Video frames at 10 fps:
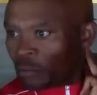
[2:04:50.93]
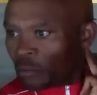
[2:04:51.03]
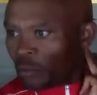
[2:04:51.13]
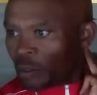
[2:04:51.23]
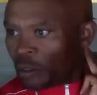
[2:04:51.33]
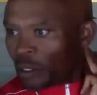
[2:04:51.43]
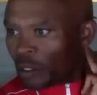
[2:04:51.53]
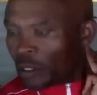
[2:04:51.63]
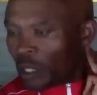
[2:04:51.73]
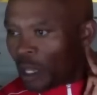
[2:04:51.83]
This
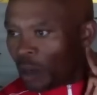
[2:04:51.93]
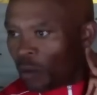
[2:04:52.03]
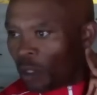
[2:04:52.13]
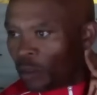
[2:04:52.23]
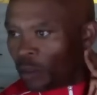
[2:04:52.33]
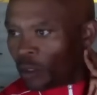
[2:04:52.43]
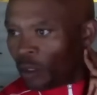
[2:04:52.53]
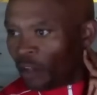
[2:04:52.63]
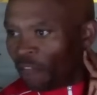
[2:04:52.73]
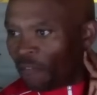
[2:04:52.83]
is uh,
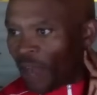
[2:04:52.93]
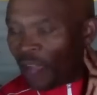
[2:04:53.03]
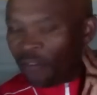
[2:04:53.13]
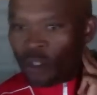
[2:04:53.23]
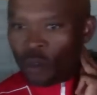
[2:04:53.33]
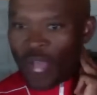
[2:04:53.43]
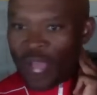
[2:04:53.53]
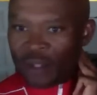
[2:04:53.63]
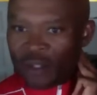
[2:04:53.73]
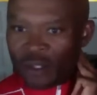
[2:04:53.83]
135
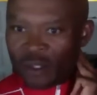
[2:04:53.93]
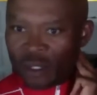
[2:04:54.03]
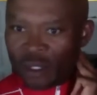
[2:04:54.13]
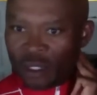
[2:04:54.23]
US.